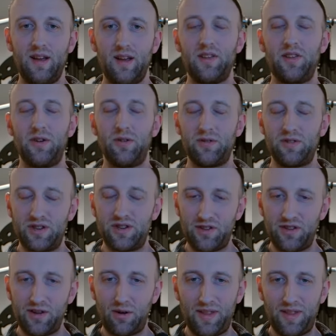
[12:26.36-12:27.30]
So
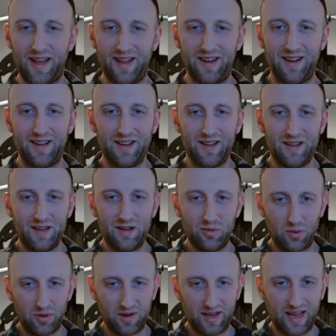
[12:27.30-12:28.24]
just know that
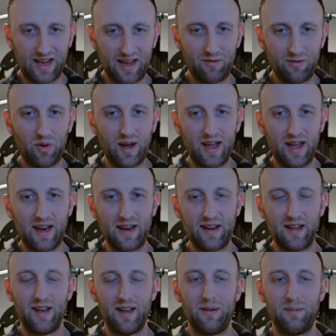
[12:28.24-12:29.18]
you will gain
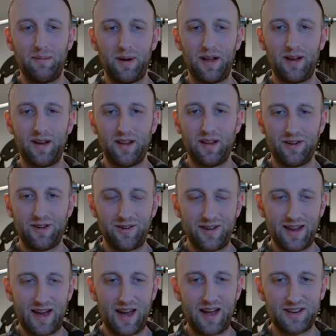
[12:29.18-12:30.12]
weight, but you're
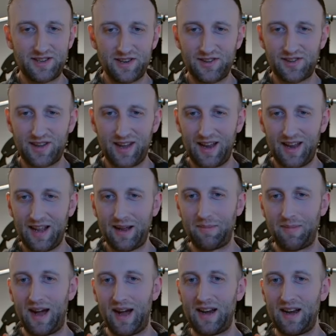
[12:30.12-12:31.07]
not just
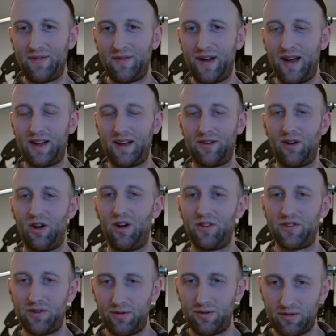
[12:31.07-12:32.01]
gaining body fat. You're
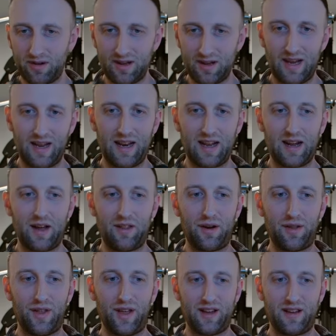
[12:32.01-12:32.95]
also gaining
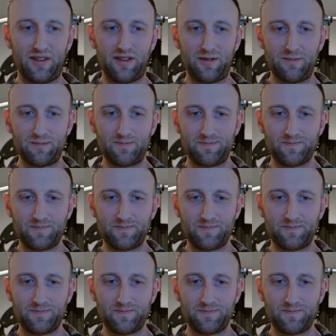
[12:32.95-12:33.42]
other things.